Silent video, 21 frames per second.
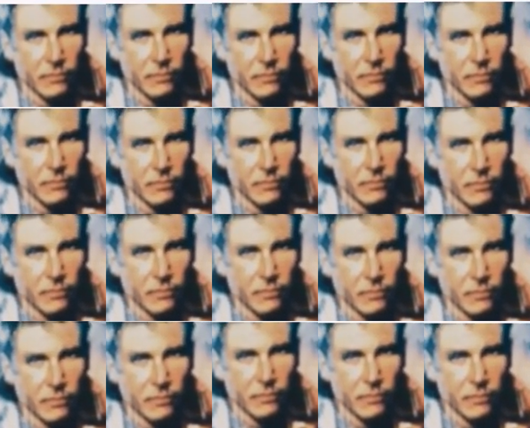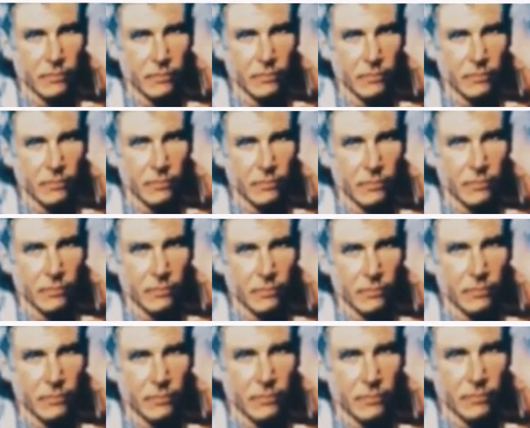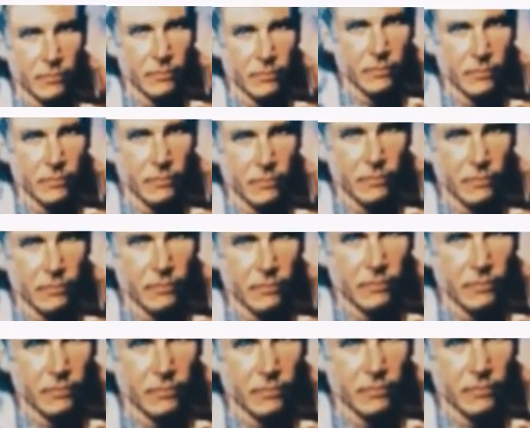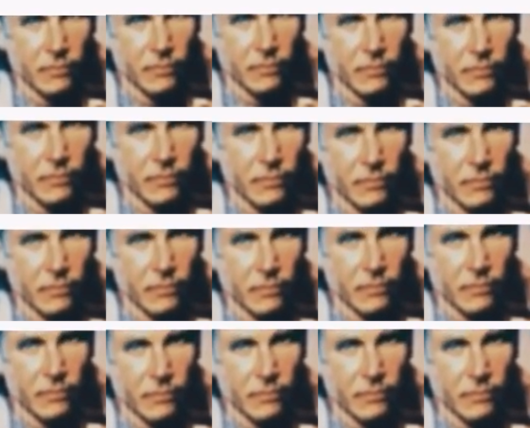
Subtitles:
No words are spoken by the person on screen.